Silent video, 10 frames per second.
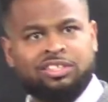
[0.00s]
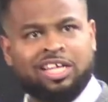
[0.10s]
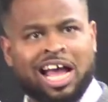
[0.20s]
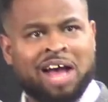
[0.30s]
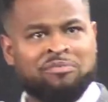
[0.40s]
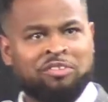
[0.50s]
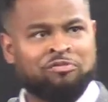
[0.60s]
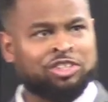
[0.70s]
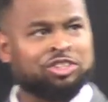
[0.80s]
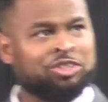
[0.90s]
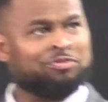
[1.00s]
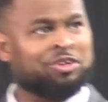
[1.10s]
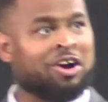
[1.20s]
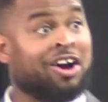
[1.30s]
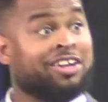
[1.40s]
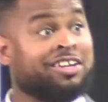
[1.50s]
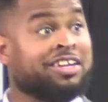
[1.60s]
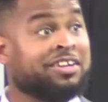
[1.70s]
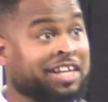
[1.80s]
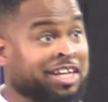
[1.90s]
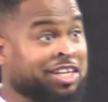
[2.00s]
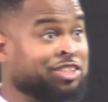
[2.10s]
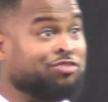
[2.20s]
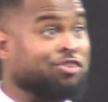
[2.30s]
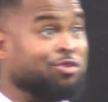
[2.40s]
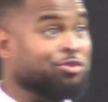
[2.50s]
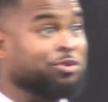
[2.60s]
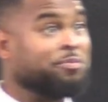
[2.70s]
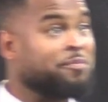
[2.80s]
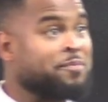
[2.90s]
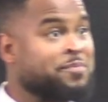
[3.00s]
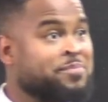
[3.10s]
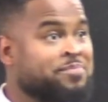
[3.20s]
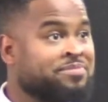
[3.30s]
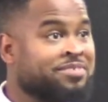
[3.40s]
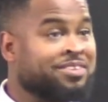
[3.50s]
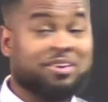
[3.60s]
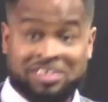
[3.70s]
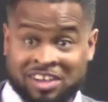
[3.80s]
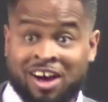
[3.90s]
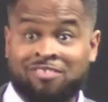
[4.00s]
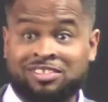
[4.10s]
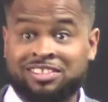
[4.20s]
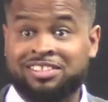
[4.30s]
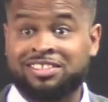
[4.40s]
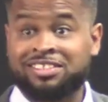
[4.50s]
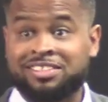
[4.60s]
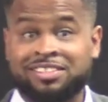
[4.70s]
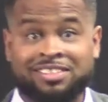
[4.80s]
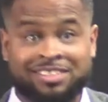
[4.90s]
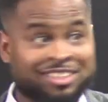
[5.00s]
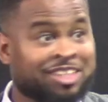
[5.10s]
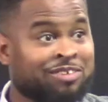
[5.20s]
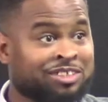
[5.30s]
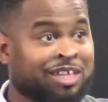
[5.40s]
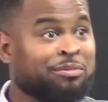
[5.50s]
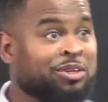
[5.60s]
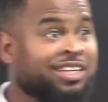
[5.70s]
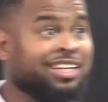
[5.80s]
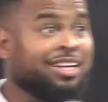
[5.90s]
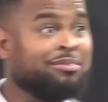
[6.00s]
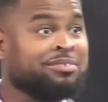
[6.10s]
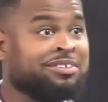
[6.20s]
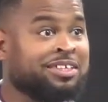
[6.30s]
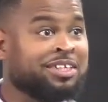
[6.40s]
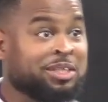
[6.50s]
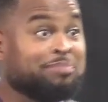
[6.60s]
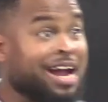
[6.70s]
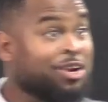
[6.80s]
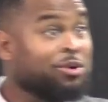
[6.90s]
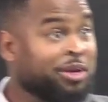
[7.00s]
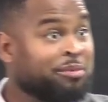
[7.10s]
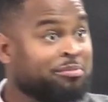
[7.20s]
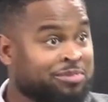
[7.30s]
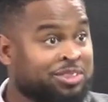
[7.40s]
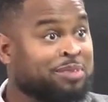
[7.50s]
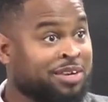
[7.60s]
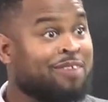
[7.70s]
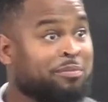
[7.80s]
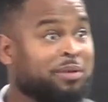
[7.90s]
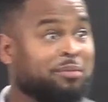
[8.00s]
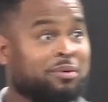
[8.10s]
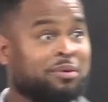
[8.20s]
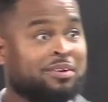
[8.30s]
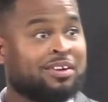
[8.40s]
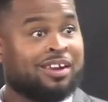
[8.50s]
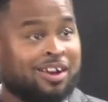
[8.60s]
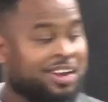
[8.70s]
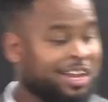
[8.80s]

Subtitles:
to have a vision of God in his throne room. You know, there's others. There's others. Can we look at them? You might know them, some of the other people. Okay,